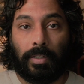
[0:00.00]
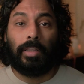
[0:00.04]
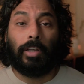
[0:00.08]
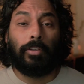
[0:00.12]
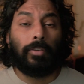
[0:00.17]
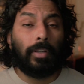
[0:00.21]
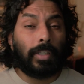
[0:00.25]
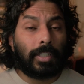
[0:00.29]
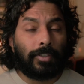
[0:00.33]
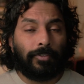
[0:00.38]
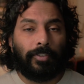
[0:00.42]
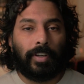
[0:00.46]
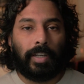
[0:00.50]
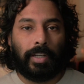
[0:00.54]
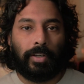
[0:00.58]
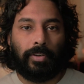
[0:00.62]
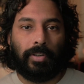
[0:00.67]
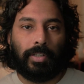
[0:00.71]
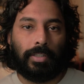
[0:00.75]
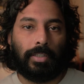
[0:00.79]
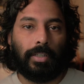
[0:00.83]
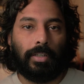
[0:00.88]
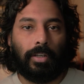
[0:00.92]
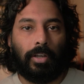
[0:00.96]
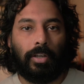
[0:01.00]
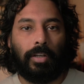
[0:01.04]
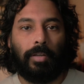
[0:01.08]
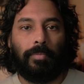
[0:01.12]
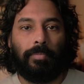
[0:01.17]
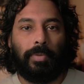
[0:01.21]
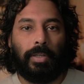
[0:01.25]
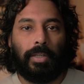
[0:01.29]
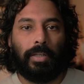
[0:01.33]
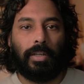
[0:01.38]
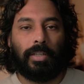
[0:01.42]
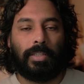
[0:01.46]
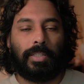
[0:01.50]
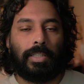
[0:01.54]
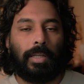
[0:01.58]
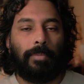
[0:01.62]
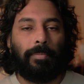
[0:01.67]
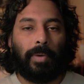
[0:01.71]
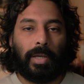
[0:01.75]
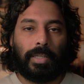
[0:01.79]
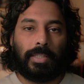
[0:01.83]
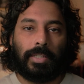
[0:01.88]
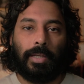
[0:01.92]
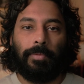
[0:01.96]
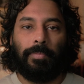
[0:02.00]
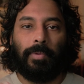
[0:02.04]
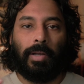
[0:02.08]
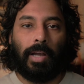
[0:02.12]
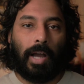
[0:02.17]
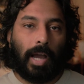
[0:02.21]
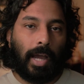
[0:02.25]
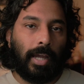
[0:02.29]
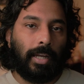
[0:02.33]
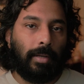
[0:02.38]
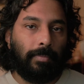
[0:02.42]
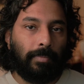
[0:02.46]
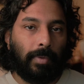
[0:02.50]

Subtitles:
Now, this video isn't gonna be a step-by-step guide,